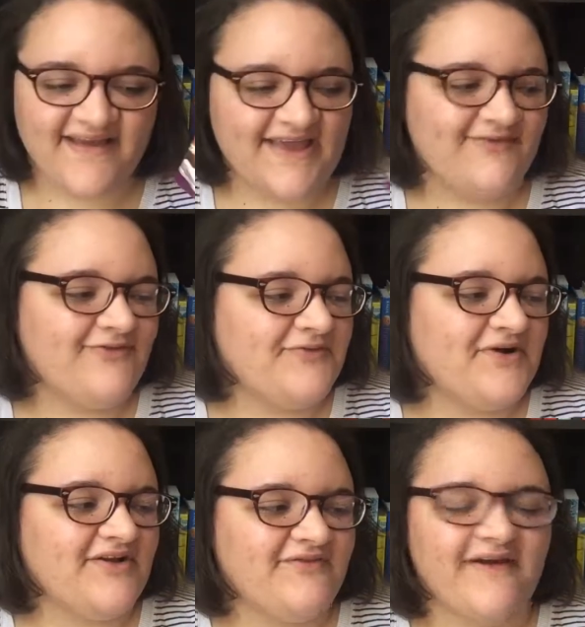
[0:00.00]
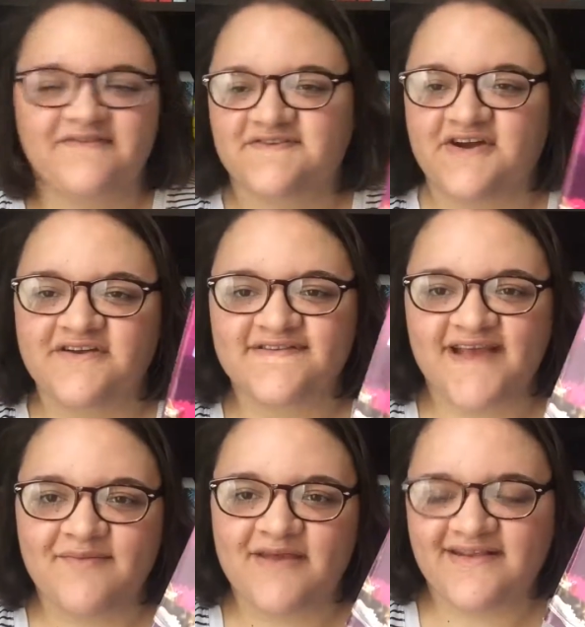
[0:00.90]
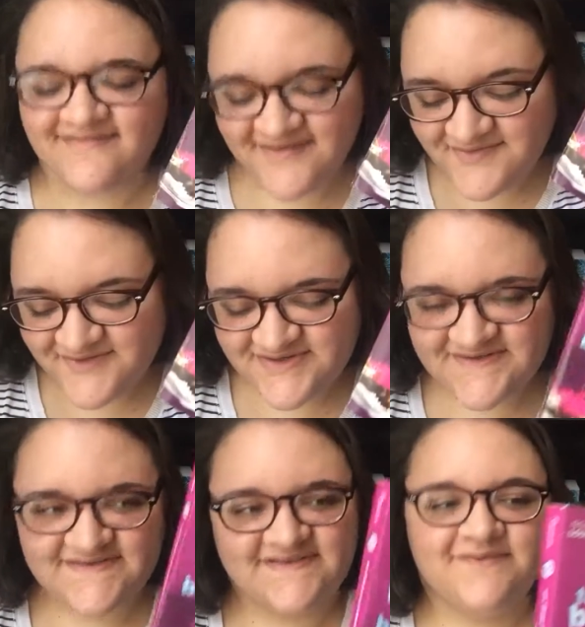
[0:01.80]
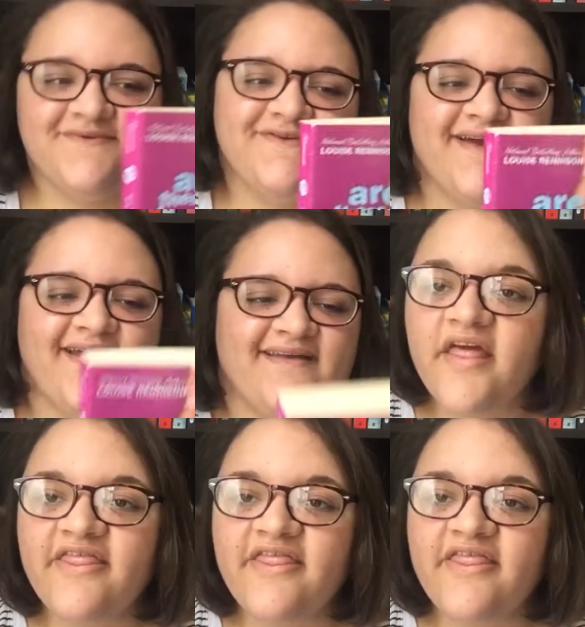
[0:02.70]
I gave it 4 out of 5 stars. I mean, it was great.